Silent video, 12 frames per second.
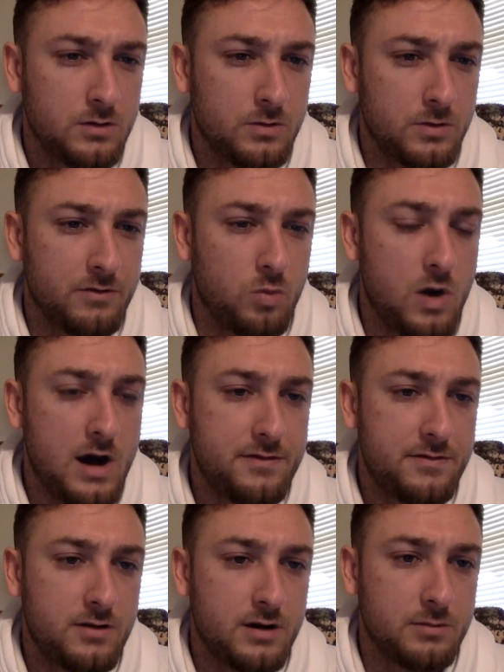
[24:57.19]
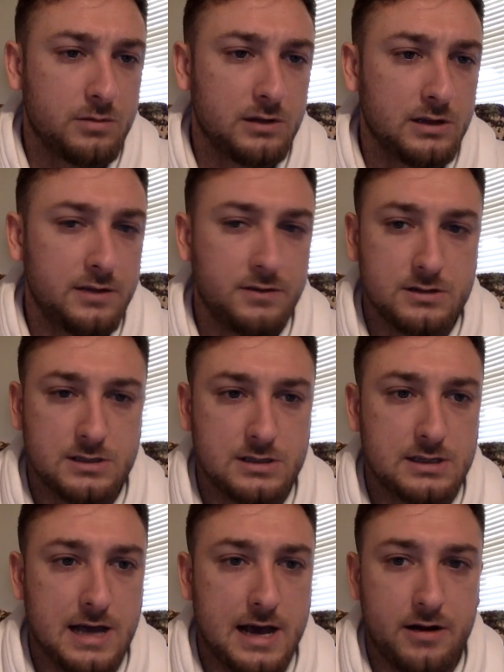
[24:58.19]
We have Watford, I believe, on
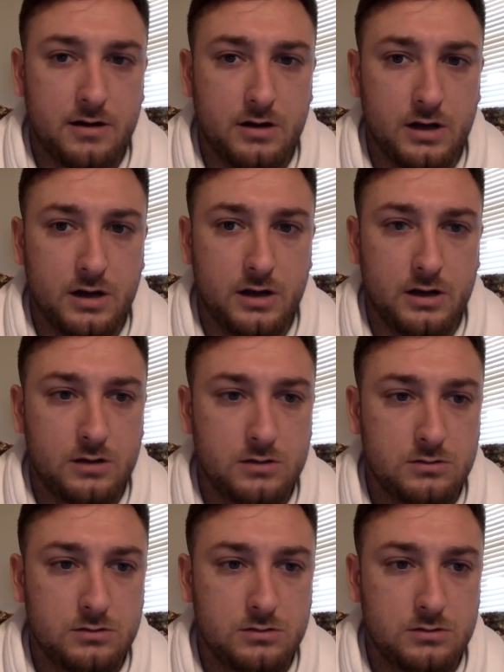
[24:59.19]
Saturday.